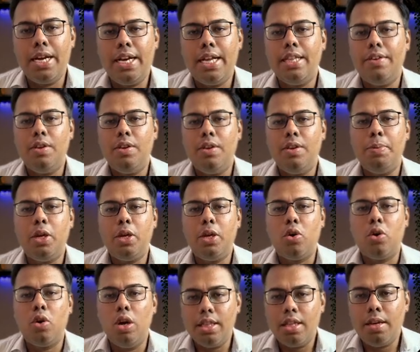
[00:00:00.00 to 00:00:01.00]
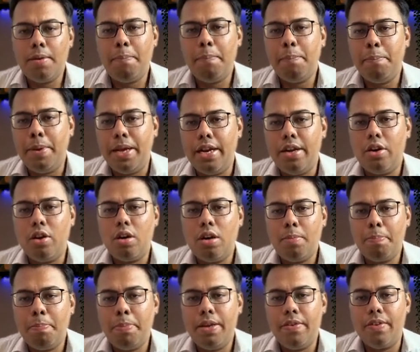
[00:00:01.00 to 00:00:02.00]
they will be called in the
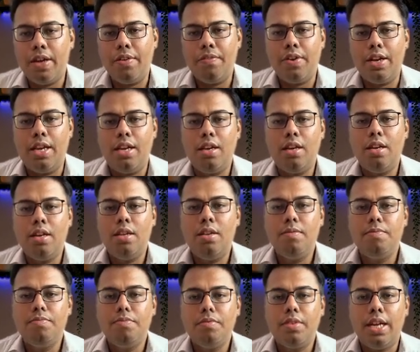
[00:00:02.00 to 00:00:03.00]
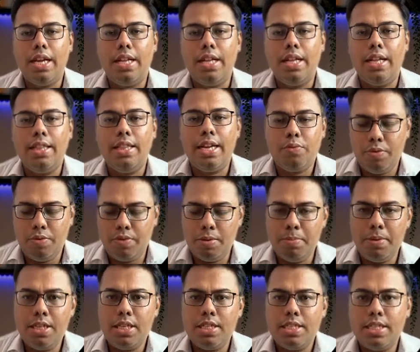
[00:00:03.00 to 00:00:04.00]
main.py file, and that we will
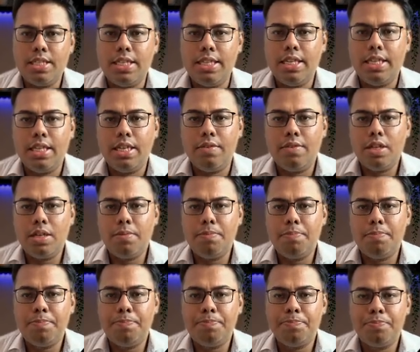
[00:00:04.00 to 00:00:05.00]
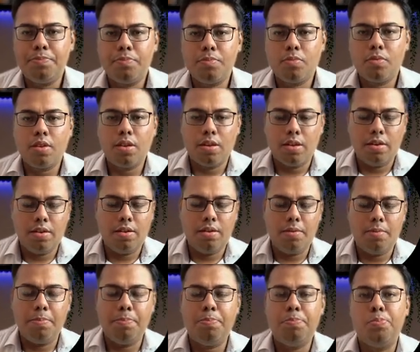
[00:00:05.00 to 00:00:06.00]
be seeing in our
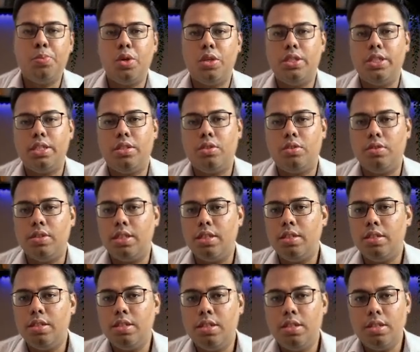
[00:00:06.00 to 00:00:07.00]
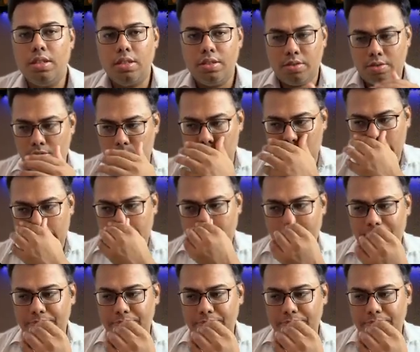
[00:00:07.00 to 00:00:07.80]
project today. Okay,